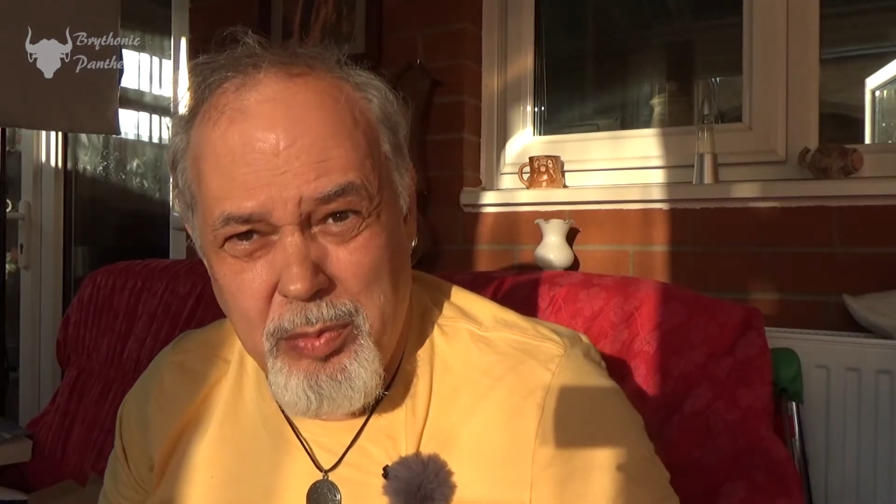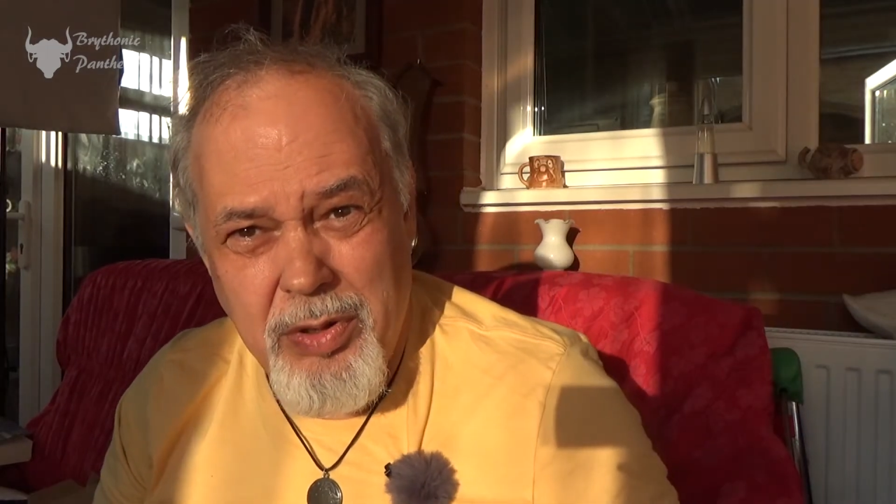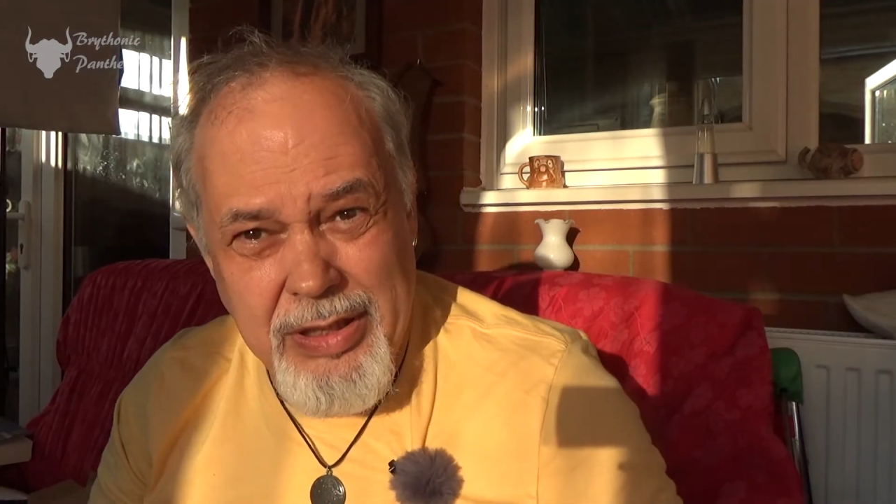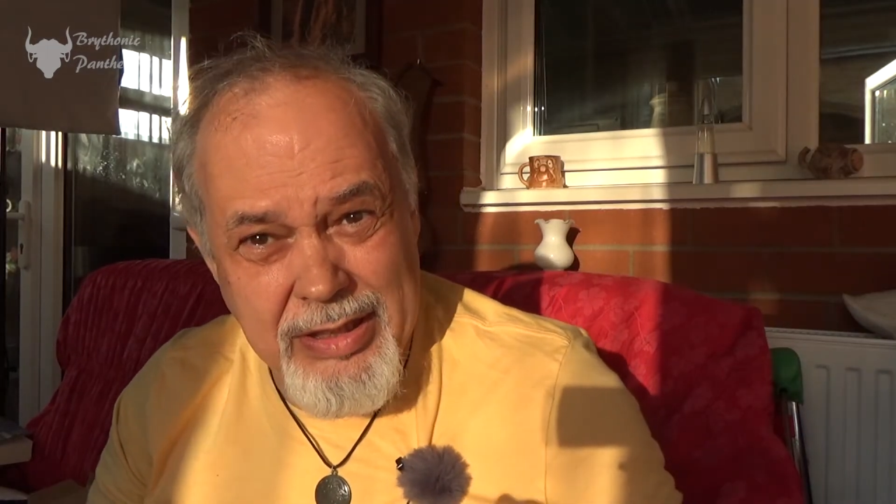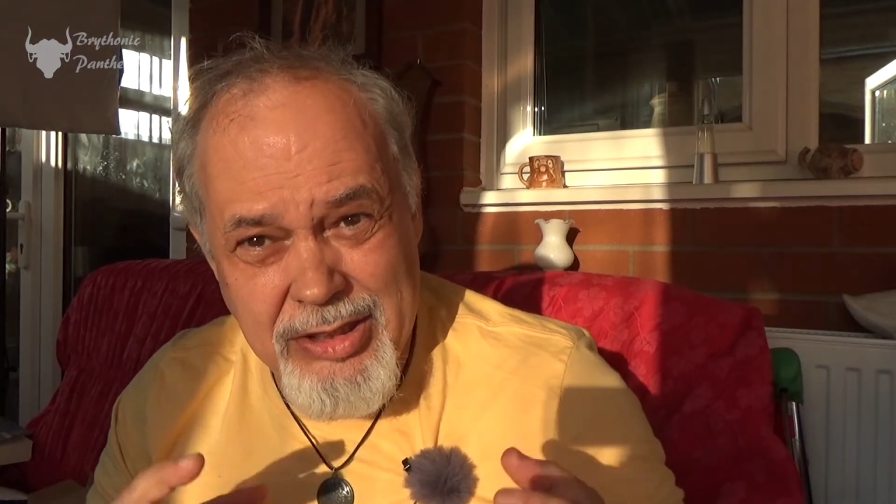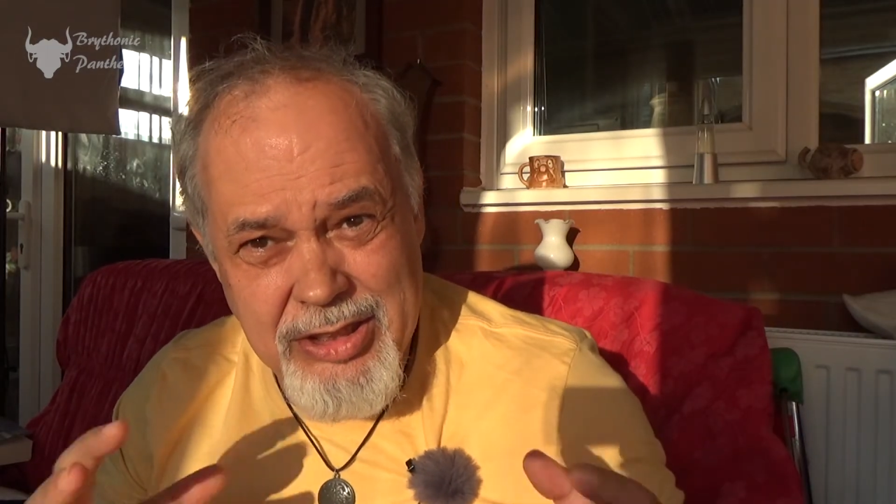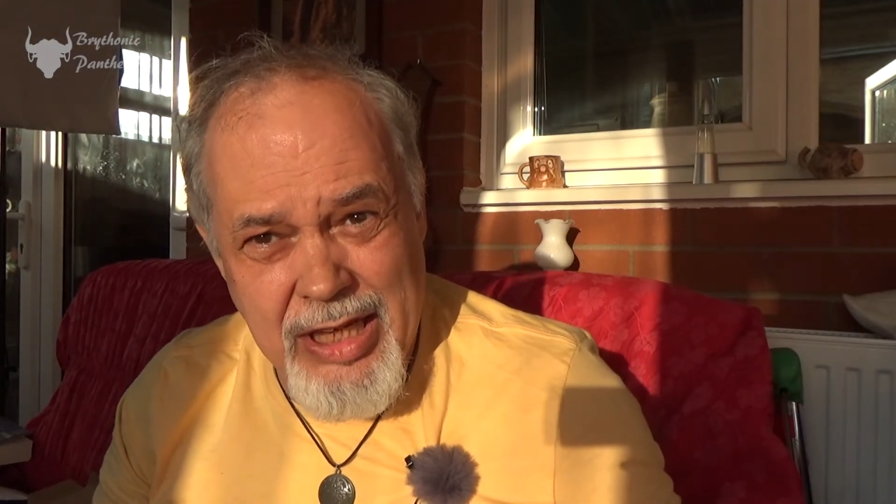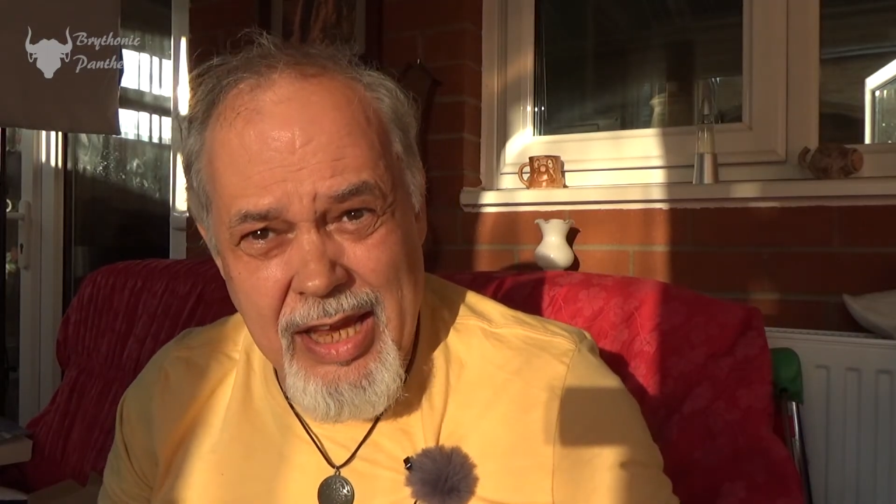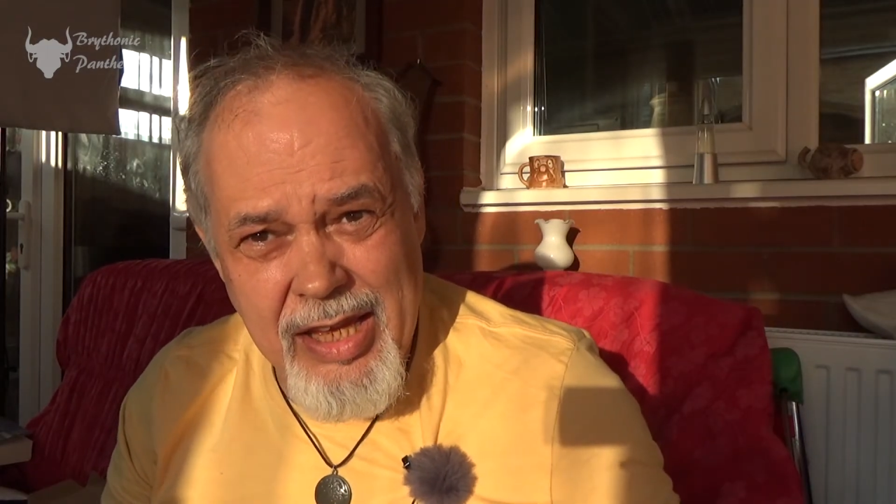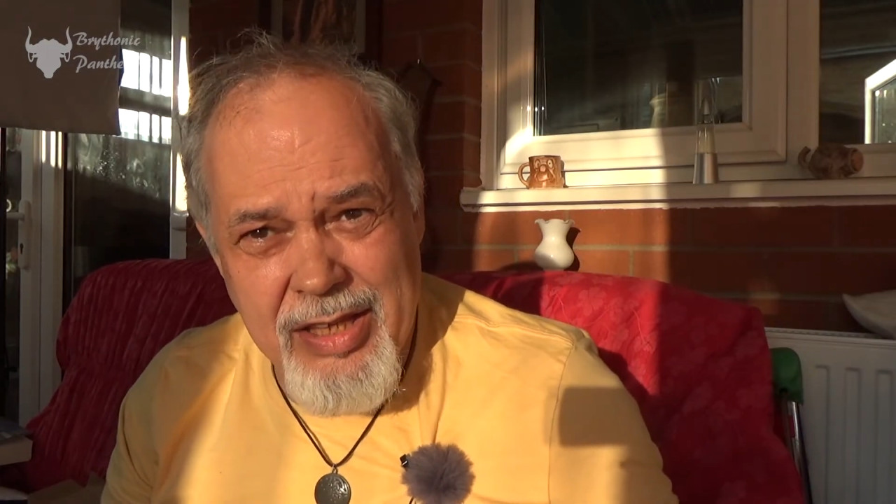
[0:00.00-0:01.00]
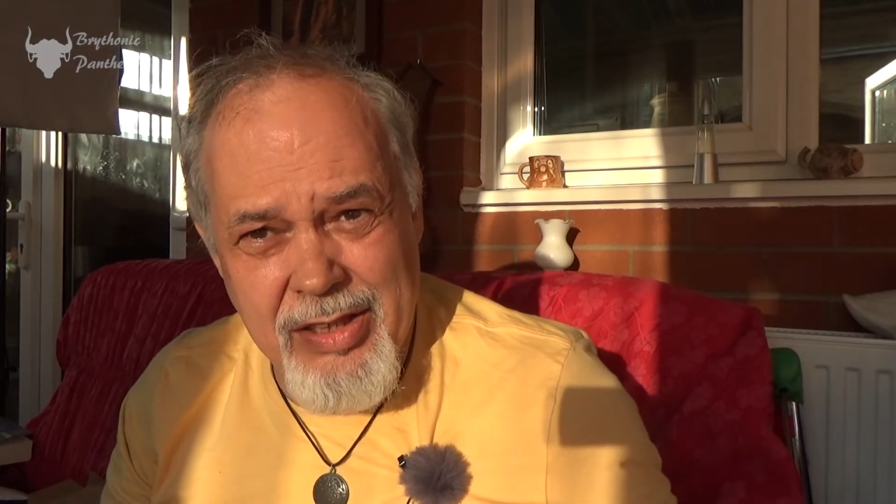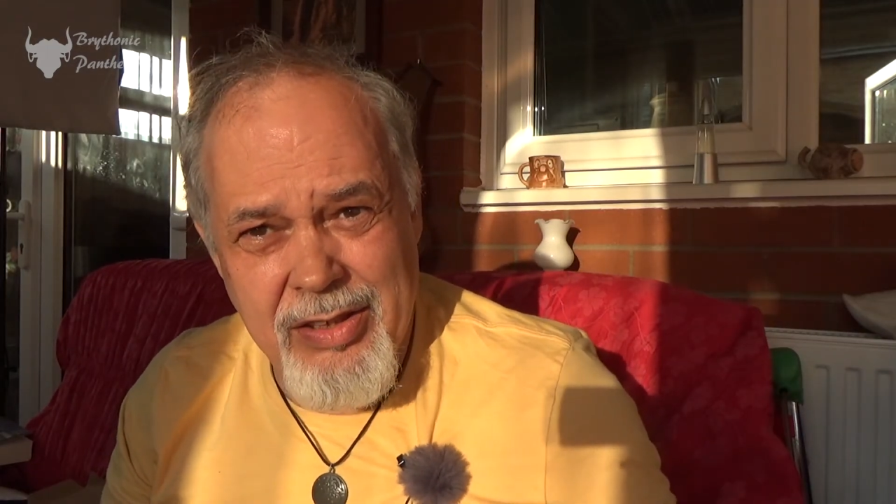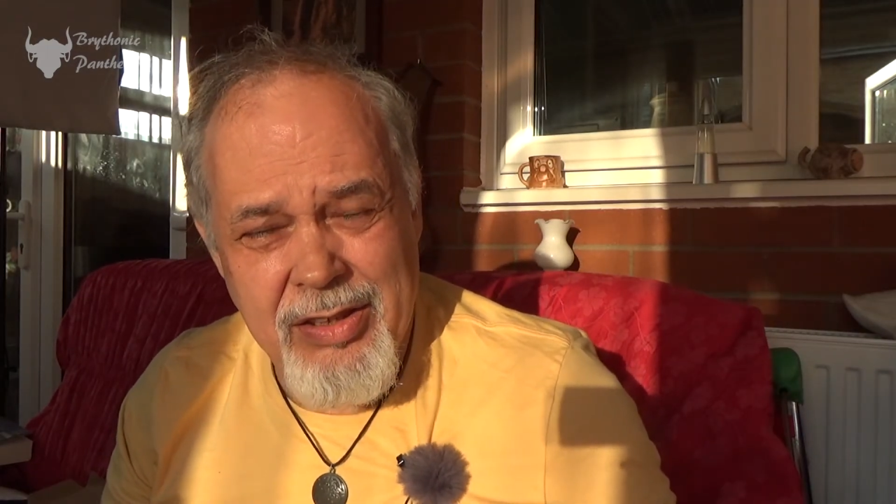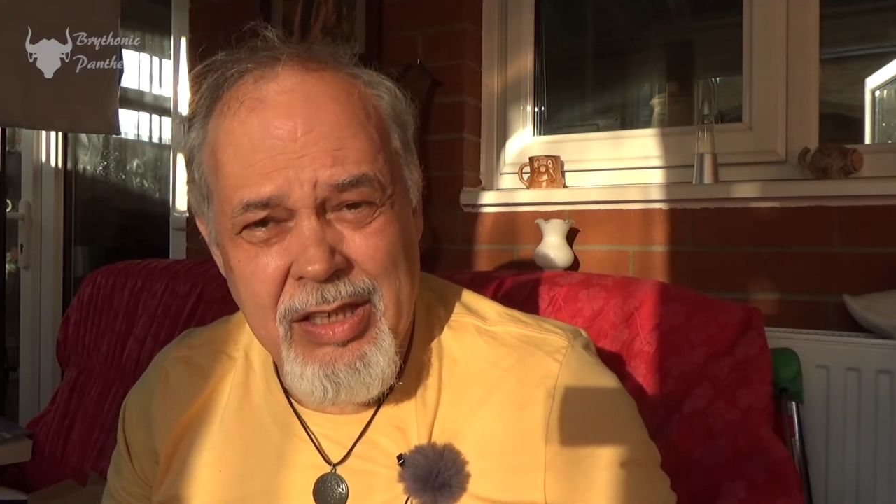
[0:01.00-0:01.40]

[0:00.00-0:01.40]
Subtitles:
what he's saying